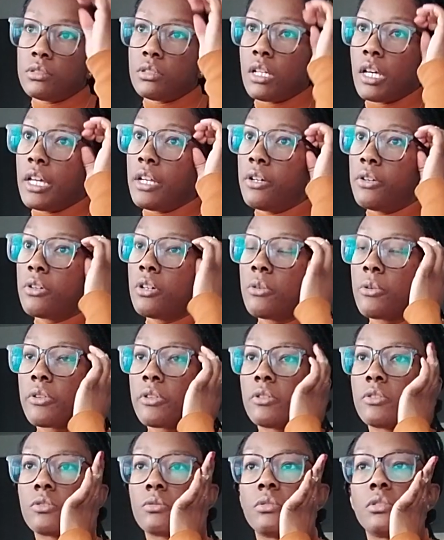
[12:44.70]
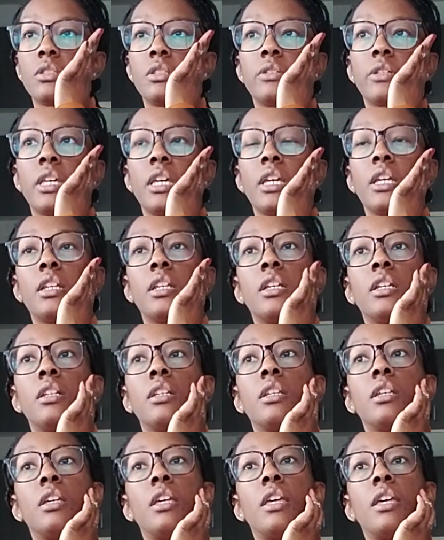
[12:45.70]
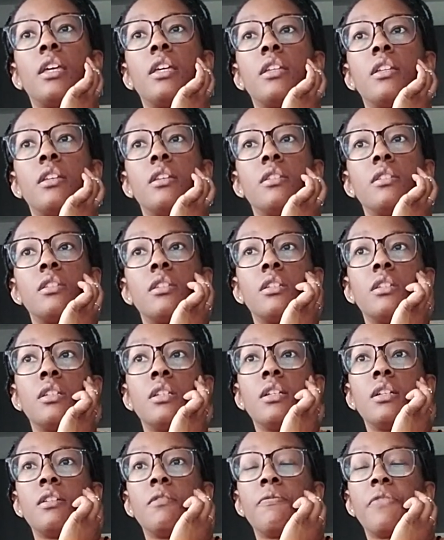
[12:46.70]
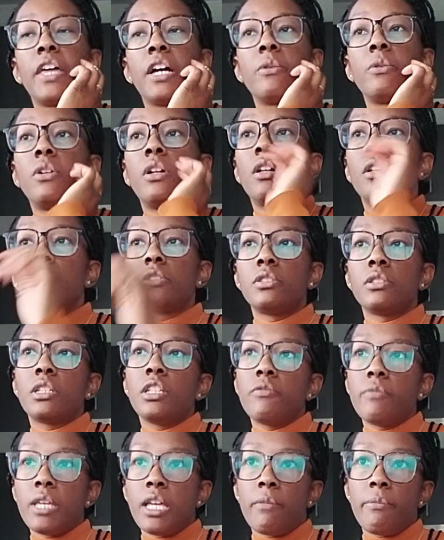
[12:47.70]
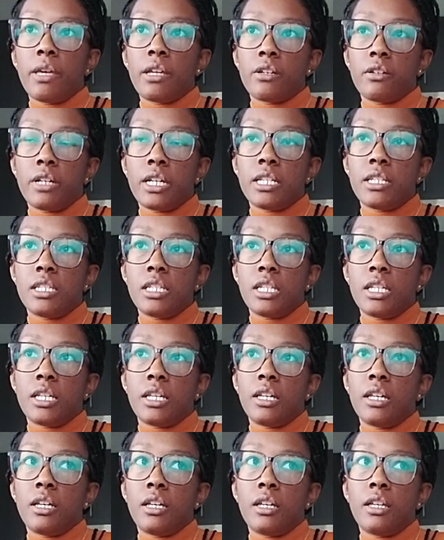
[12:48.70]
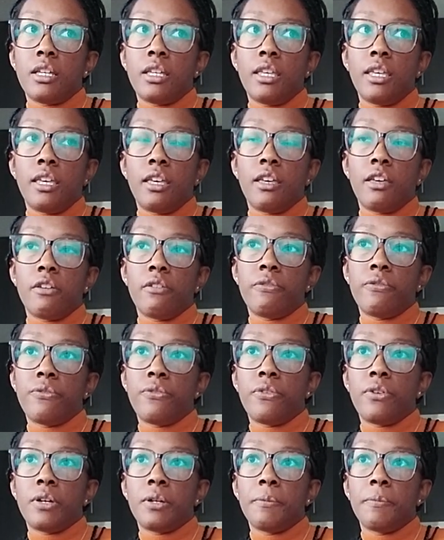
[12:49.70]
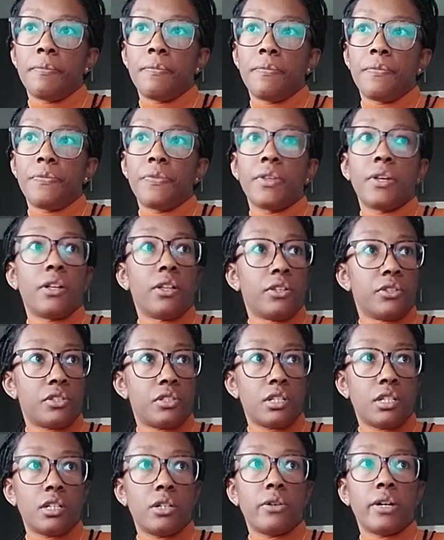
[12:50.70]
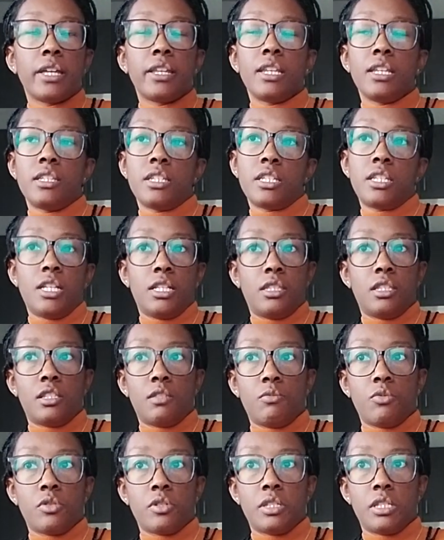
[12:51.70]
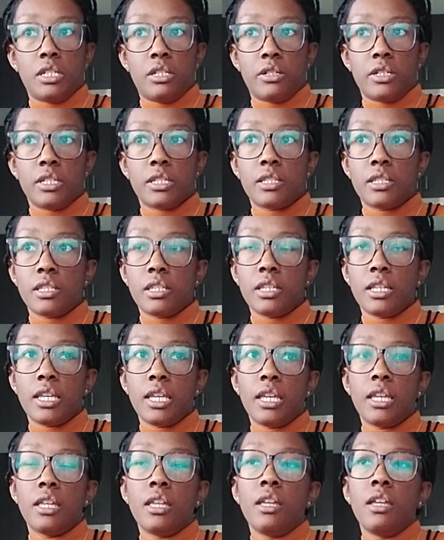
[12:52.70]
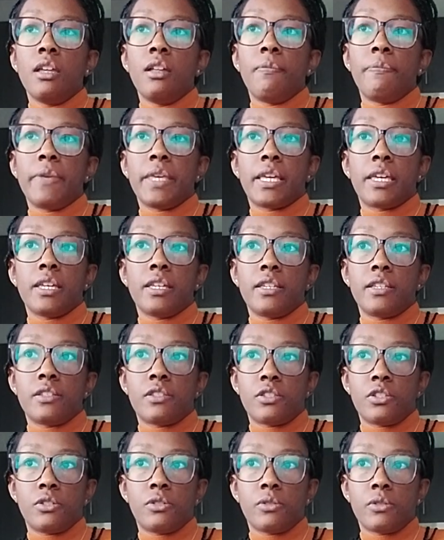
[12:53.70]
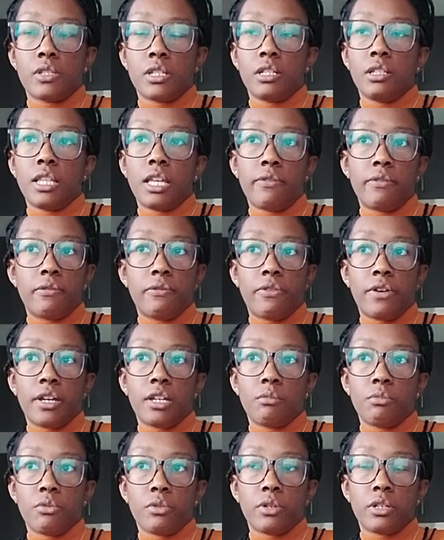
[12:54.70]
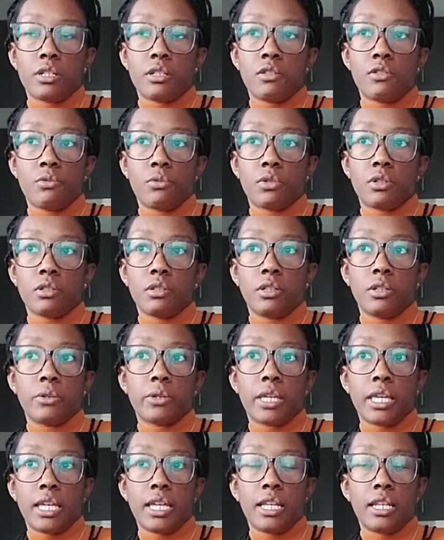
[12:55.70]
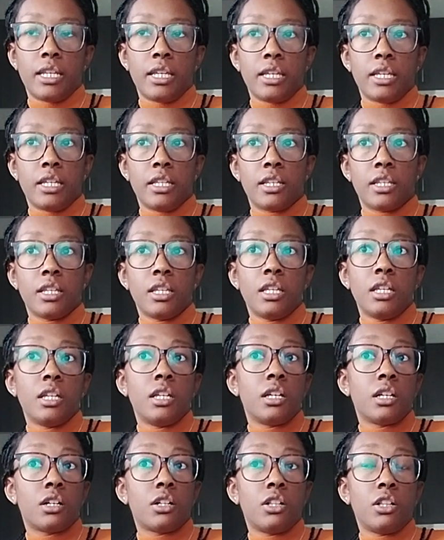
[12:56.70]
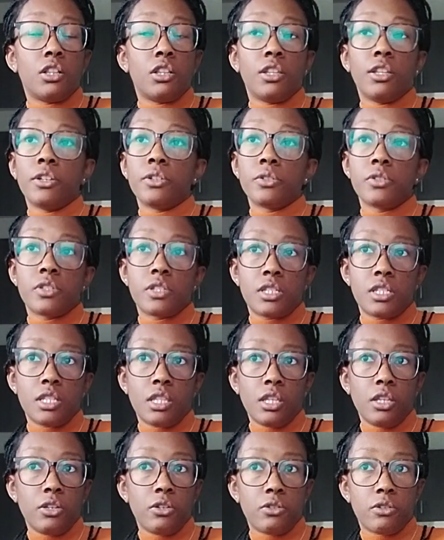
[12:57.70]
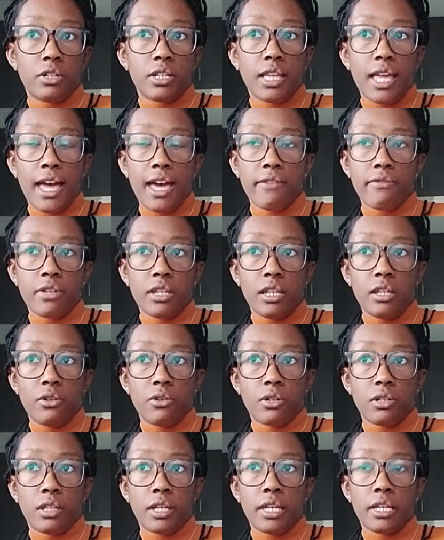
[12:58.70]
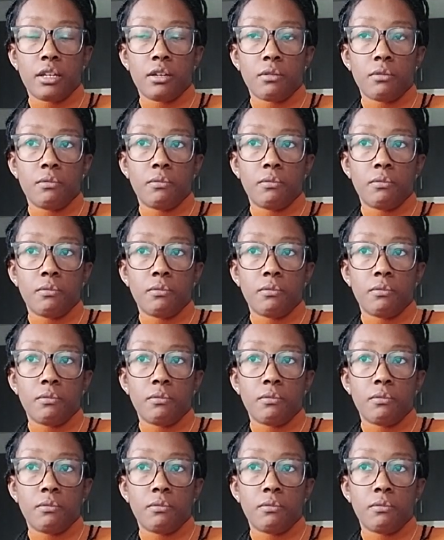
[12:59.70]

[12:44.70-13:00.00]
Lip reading: I don't know where those were located. And that will also give me a better idea if also I need to take this more seriously, because those 11 fibroids were located close to the uterine cavity, or like